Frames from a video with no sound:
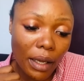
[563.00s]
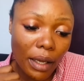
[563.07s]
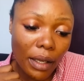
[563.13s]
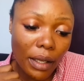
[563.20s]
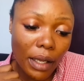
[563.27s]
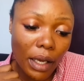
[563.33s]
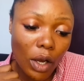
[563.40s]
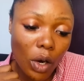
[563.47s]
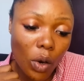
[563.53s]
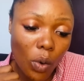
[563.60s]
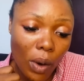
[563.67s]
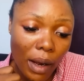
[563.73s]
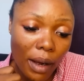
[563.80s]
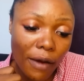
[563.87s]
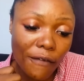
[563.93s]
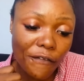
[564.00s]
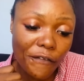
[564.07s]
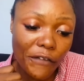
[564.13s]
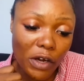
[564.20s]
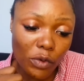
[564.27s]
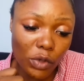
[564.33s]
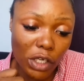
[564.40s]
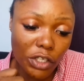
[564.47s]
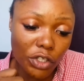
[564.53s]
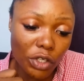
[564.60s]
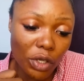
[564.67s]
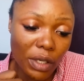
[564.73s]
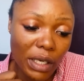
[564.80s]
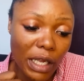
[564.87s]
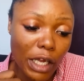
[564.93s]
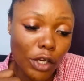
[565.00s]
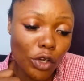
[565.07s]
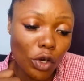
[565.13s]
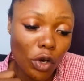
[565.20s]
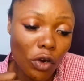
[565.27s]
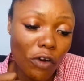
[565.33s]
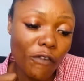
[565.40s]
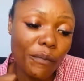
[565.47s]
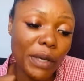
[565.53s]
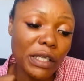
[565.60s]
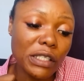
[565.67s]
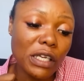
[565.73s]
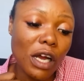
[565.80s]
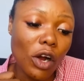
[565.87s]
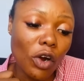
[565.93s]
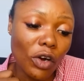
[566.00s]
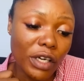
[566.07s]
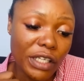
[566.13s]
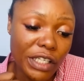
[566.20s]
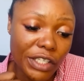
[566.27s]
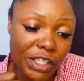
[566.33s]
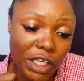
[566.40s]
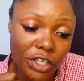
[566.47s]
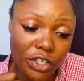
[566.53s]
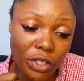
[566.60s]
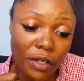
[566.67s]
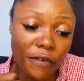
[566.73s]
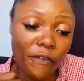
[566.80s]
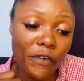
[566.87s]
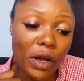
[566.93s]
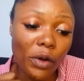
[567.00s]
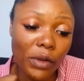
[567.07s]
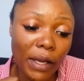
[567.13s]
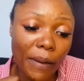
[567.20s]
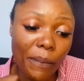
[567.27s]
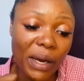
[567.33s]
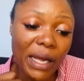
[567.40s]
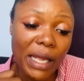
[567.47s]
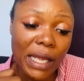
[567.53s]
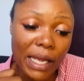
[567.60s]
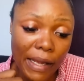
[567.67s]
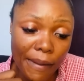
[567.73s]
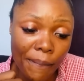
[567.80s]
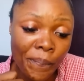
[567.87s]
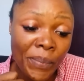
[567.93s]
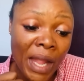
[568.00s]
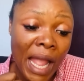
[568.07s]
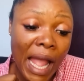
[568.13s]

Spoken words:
the Core Foundation, a non-governmental organization founded by him